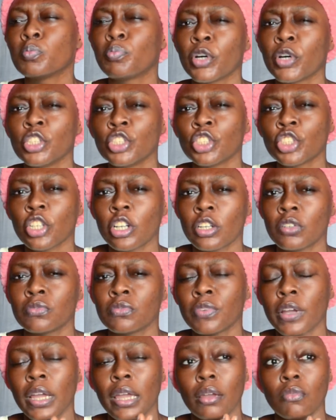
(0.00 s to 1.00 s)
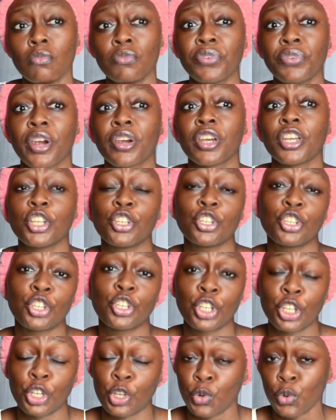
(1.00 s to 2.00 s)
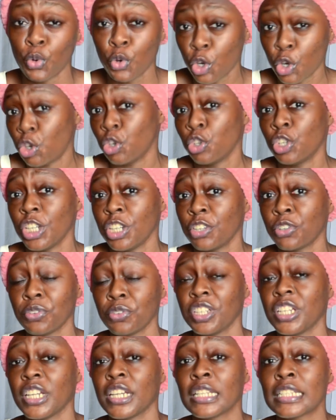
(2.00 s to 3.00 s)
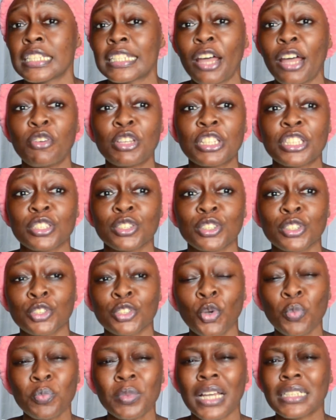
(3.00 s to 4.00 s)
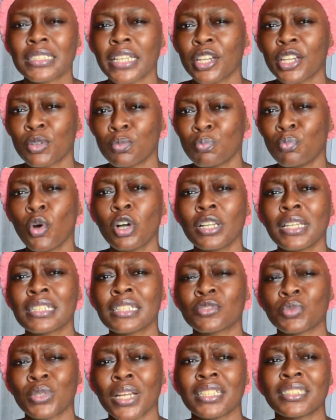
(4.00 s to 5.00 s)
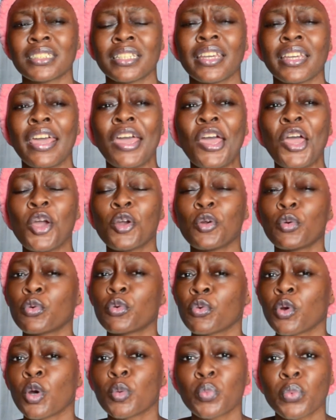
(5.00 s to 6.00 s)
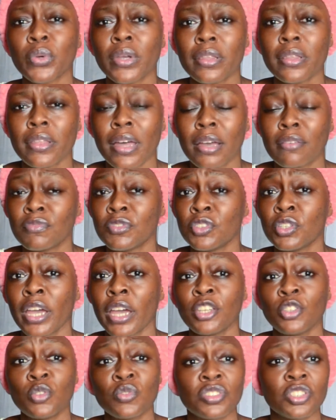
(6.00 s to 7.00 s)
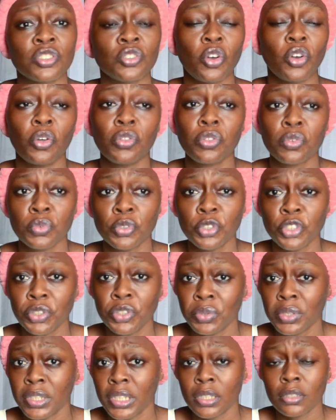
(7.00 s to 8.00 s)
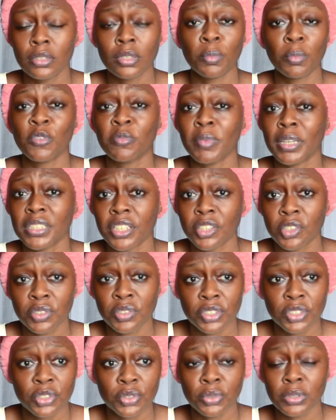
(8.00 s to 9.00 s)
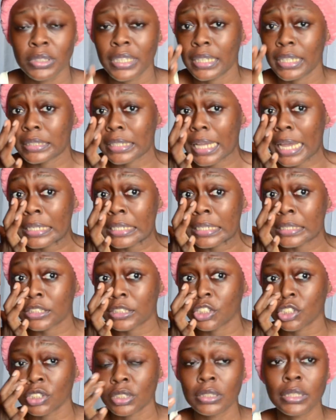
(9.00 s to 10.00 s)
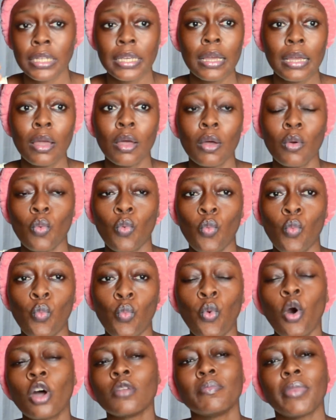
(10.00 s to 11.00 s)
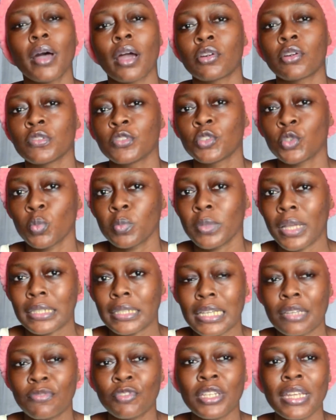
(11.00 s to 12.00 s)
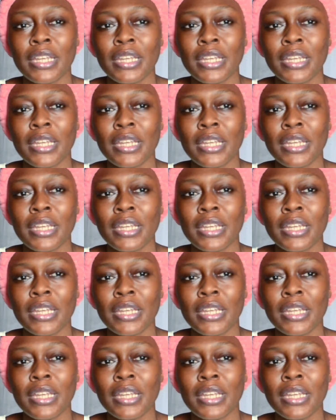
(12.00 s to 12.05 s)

bunch of very good ingredients. Now, it's a soap that I more or less, would I say, grew up with. I used it all through uni, some of my secondary school days, and it's just one bar of soap that, even